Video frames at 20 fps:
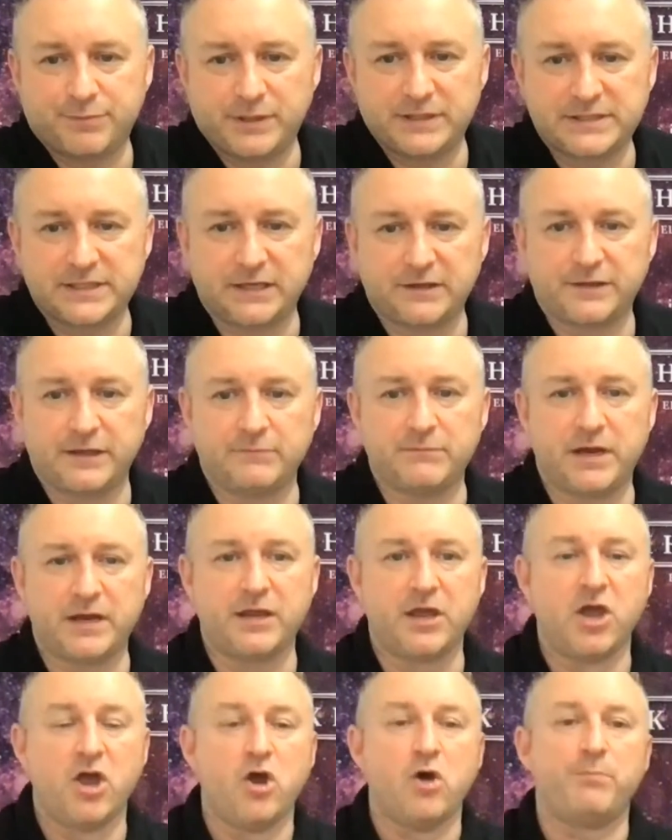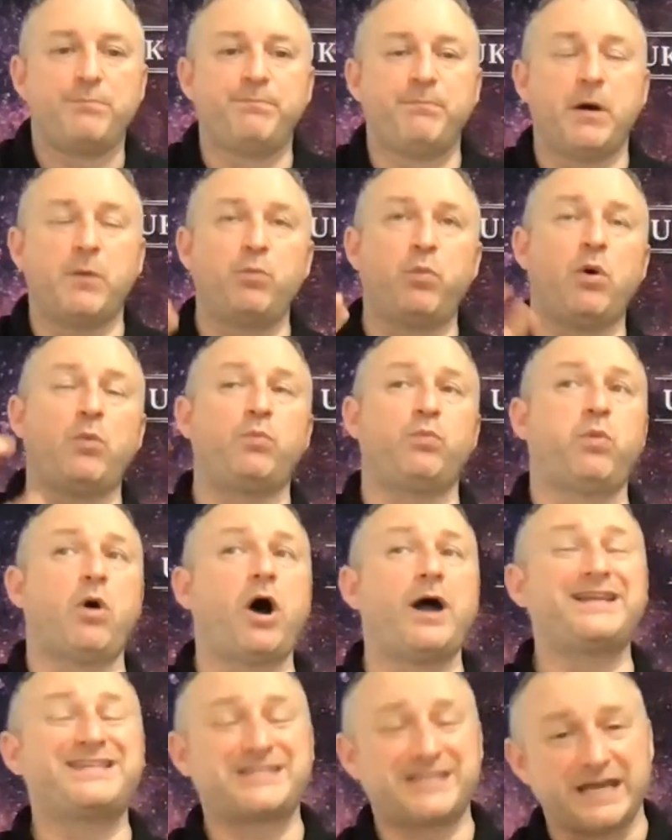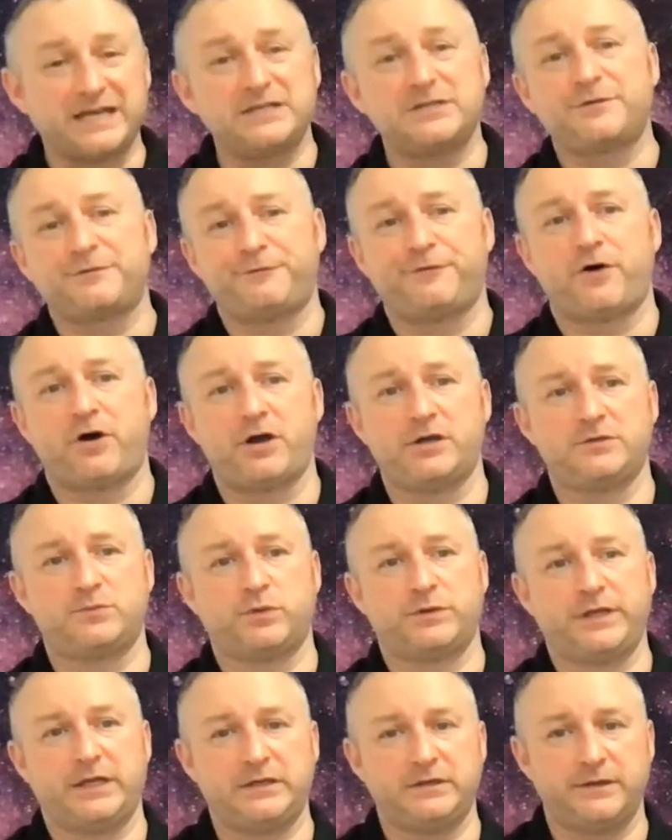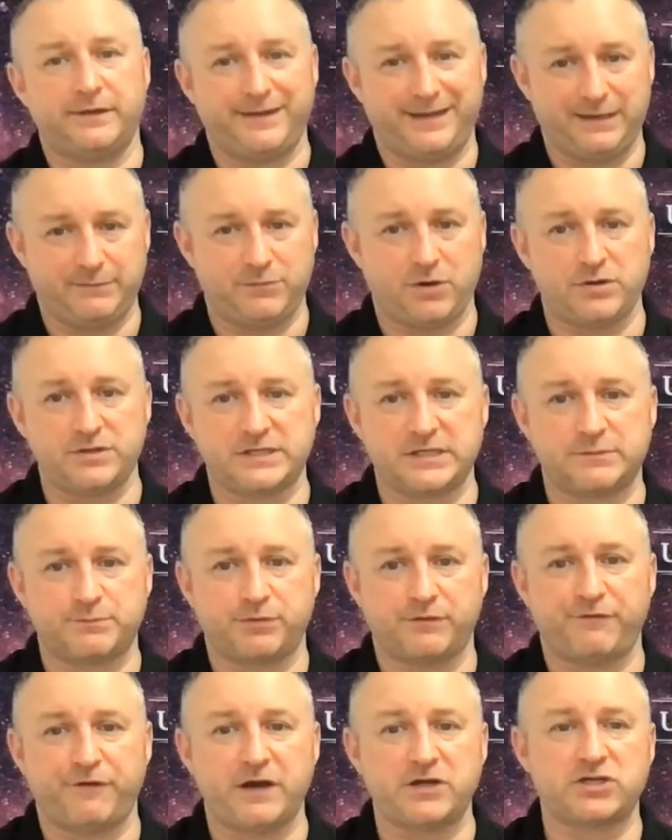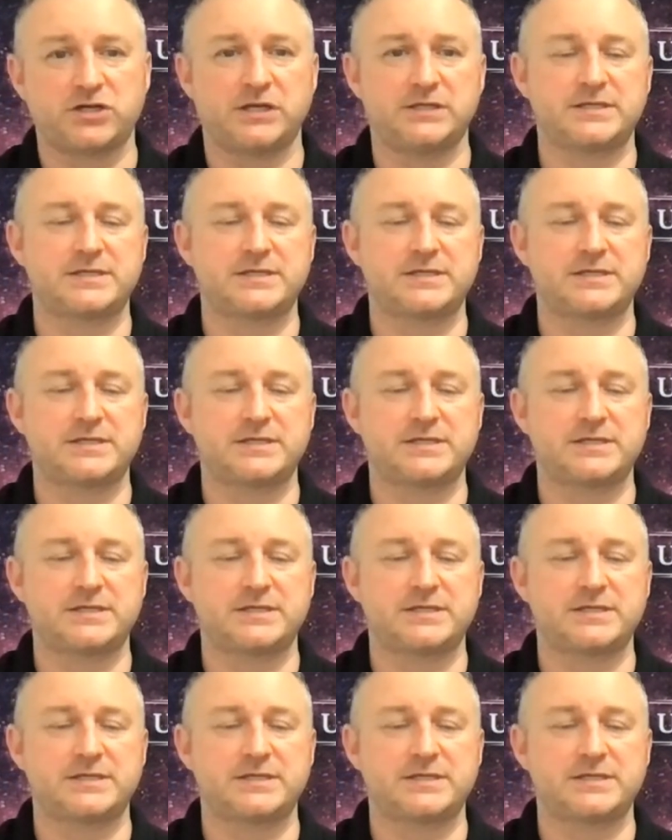simplistic thing, mate. But what I tend to find within the hypnosis profession